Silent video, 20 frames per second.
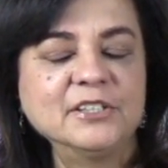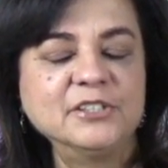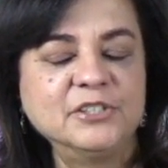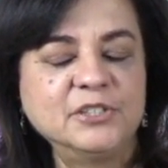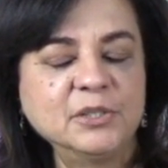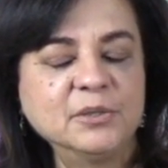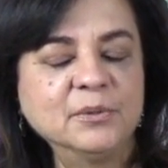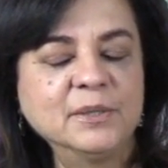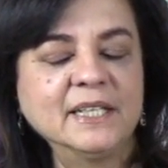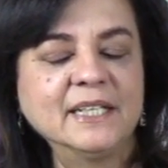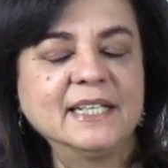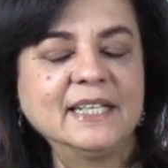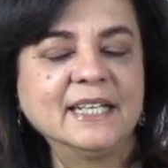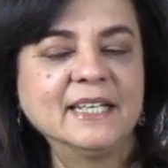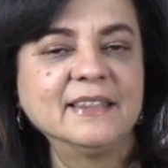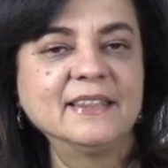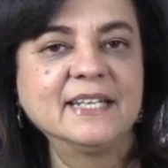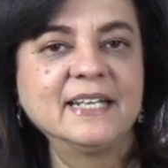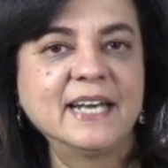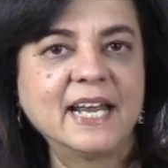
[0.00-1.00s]
Do it
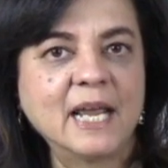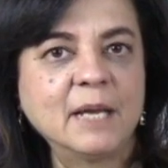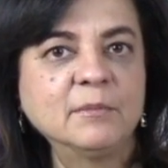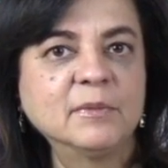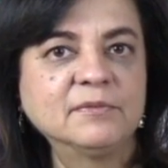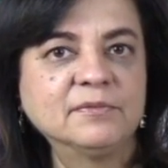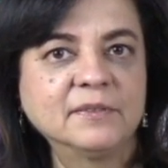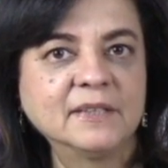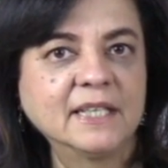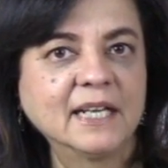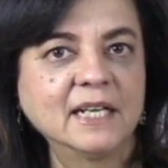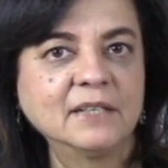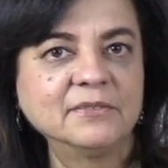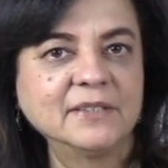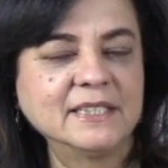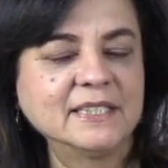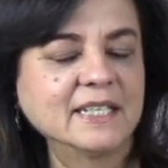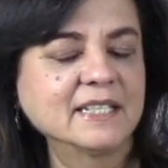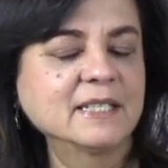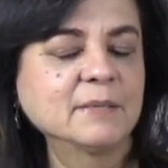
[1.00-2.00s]
in the name of love.
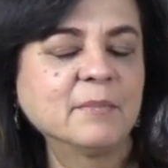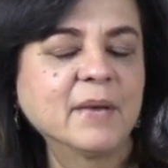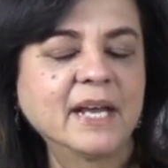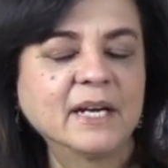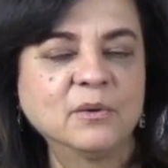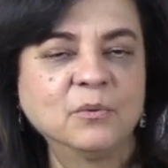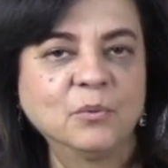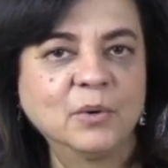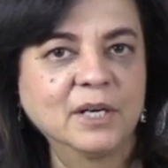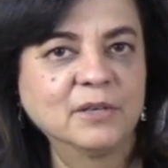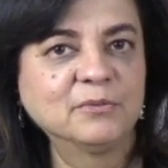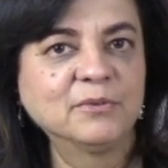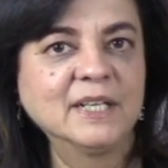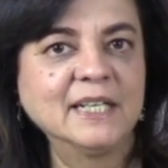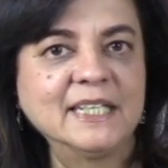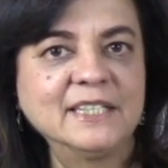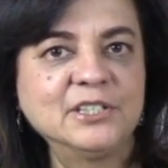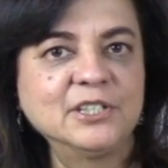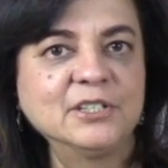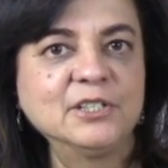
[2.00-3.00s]
It doesn't matter what
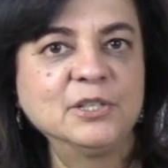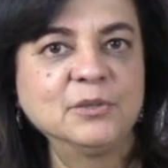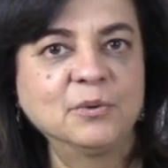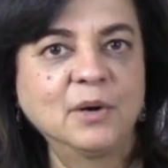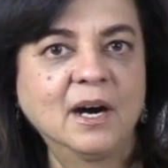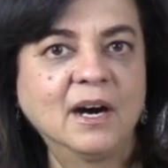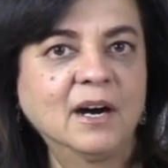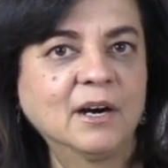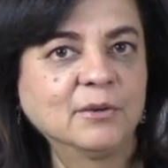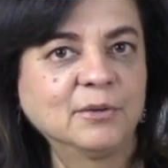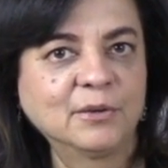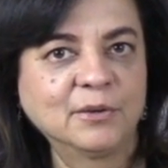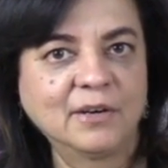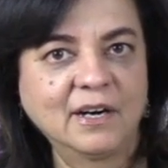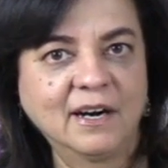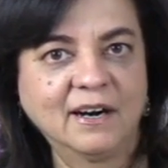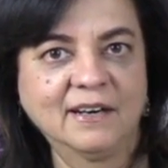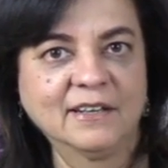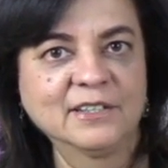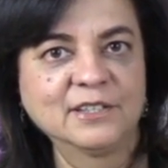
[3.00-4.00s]
religion you are or
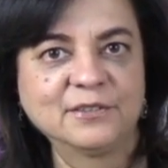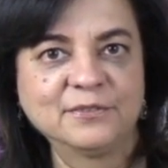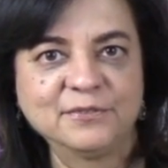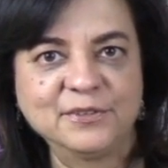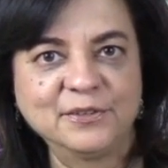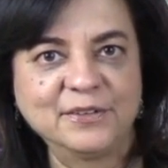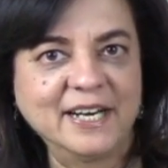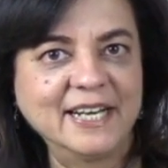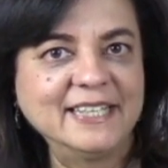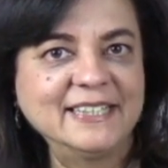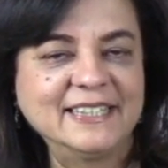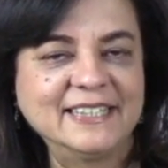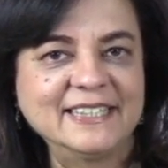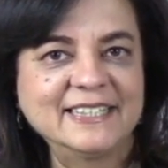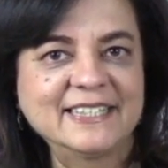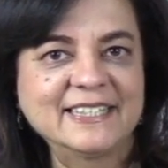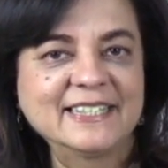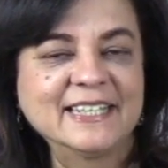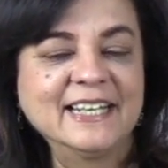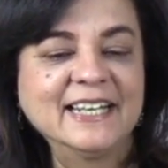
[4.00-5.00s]
aren't, or if you're
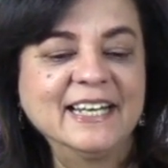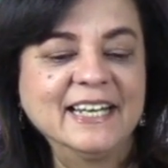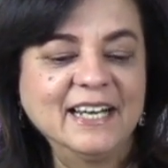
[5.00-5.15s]
atheist.